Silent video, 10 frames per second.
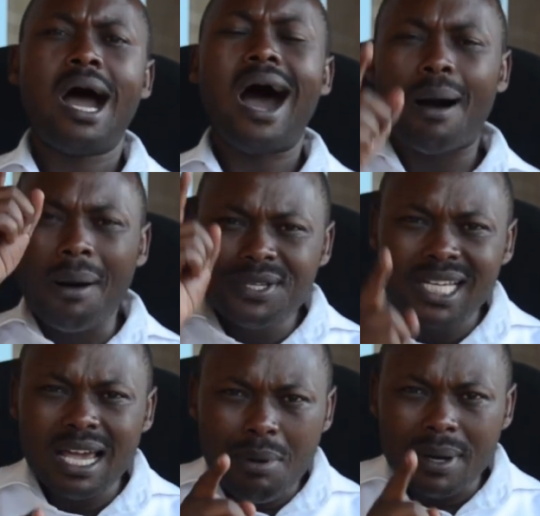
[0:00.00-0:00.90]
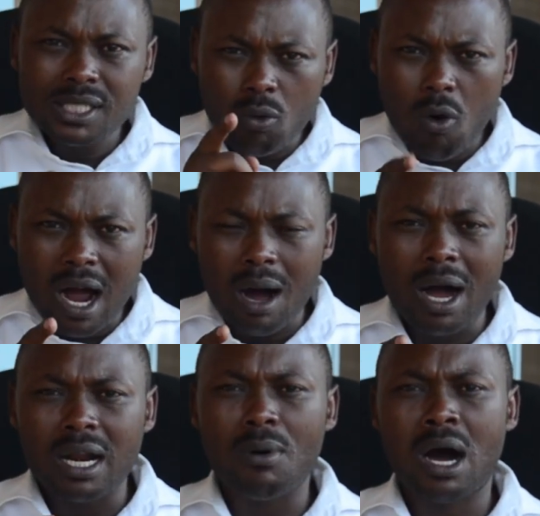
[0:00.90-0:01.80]
ababyeyi bamaze kwanga
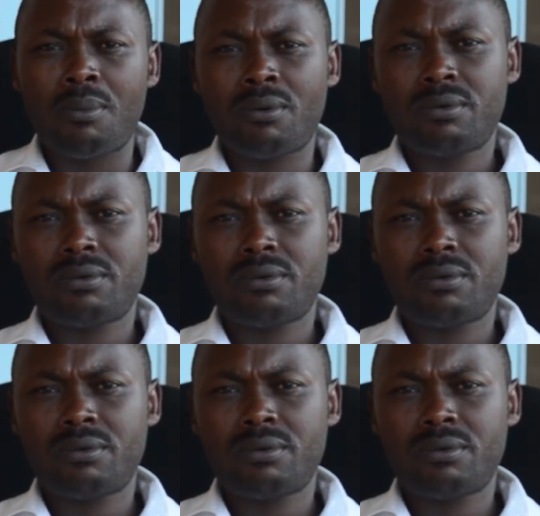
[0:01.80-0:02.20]
abana babo